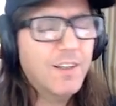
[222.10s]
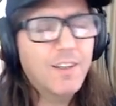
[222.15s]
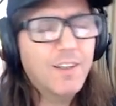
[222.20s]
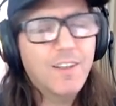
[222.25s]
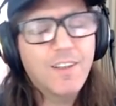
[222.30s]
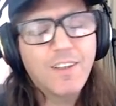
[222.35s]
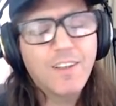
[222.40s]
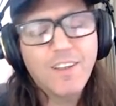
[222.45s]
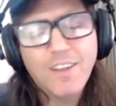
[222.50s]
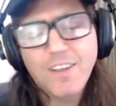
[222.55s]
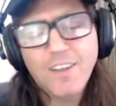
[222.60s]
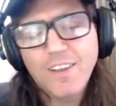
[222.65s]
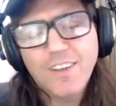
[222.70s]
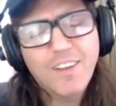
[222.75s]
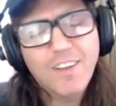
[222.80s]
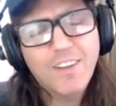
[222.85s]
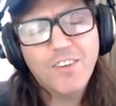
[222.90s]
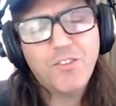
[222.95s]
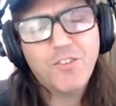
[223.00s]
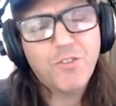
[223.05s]
that
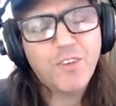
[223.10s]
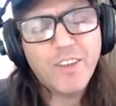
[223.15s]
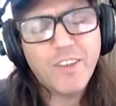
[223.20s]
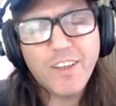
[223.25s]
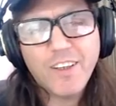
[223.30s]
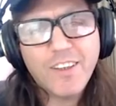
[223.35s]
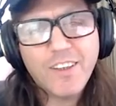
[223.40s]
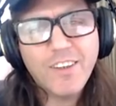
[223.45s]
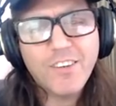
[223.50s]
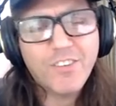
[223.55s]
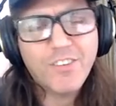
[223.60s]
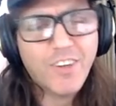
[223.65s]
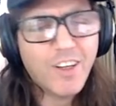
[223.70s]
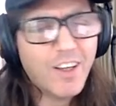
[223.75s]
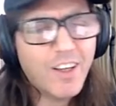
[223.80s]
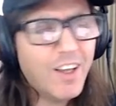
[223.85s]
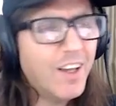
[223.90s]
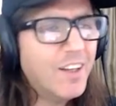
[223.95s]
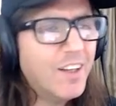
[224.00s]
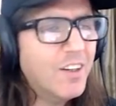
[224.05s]
was ridiculous.
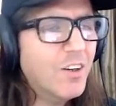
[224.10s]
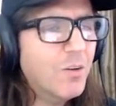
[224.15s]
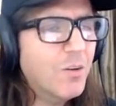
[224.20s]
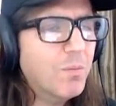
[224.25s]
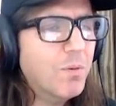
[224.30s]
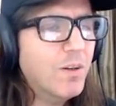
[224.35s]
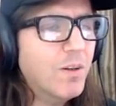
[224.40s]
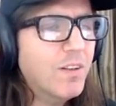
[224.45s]
I, I know, but